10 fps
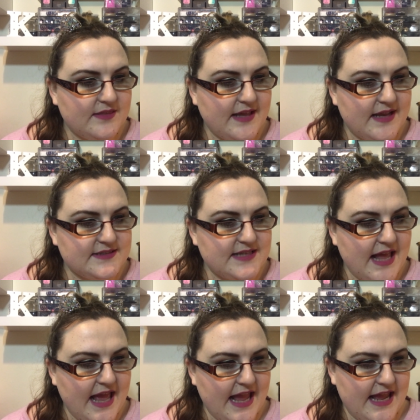There's
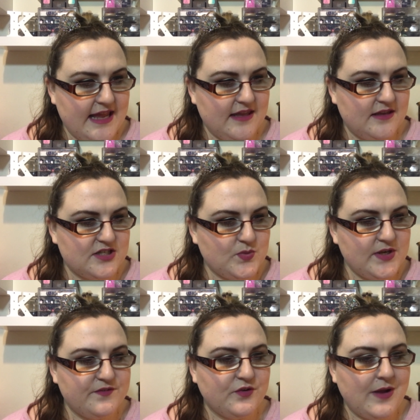a
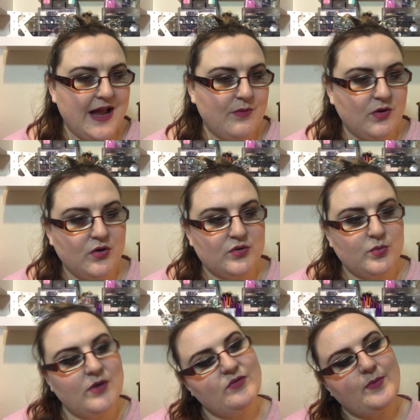24-hour
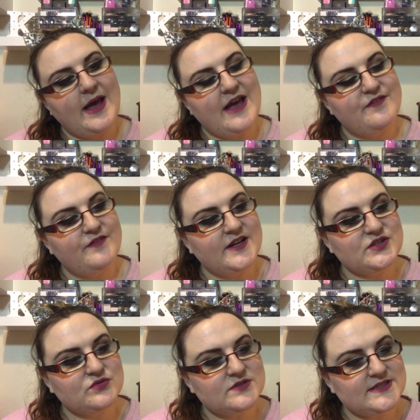Aqua Repair
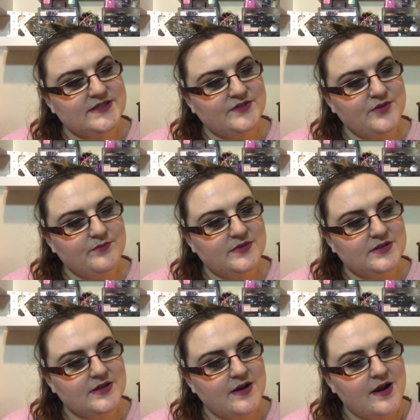facial serum.
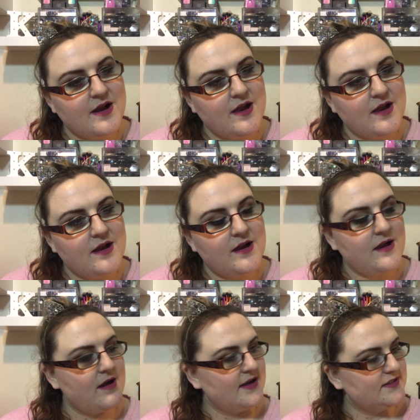
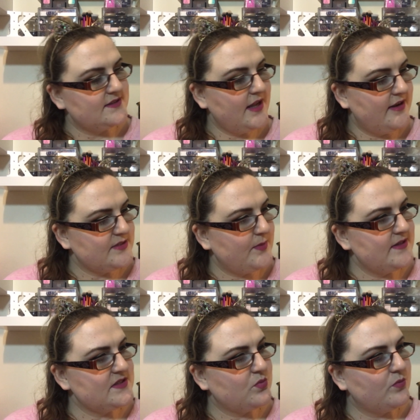So it
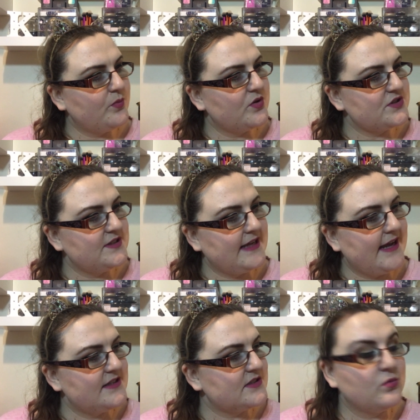depends what box you
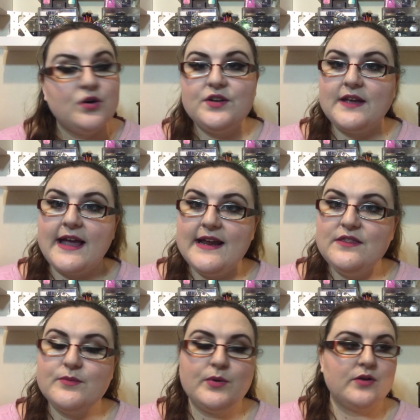get to what you get
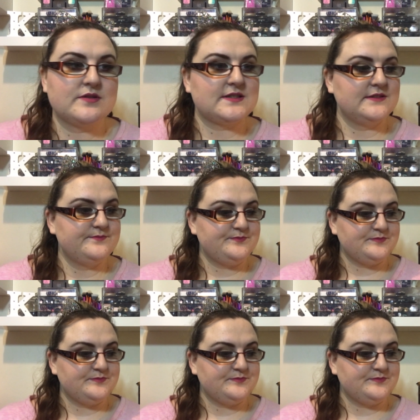in the box.